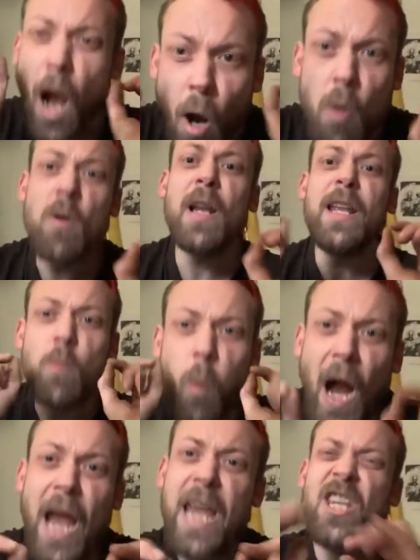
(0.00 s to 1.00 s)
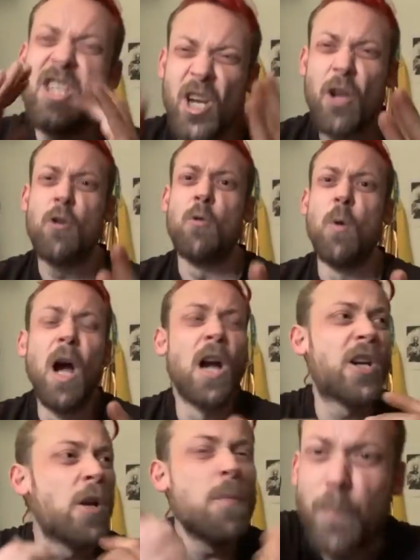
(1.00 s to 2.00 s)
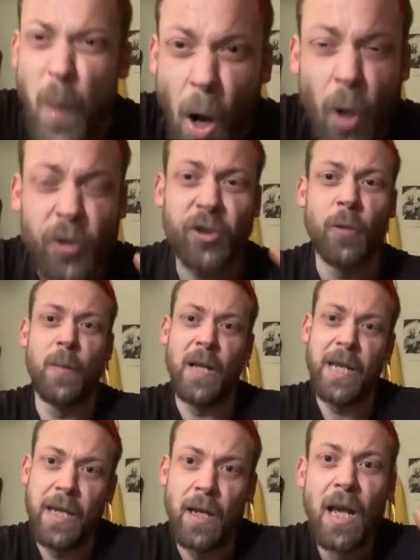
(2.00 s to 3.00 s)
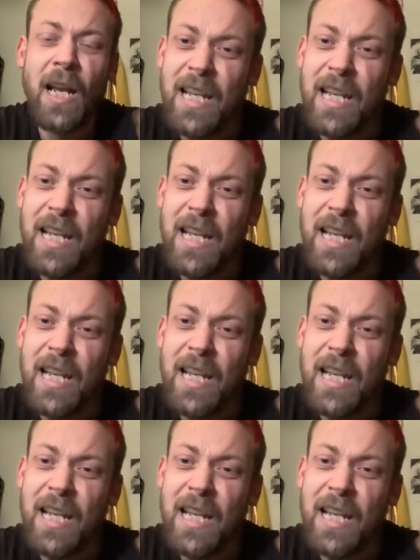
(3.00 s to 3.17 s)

only way you can possibly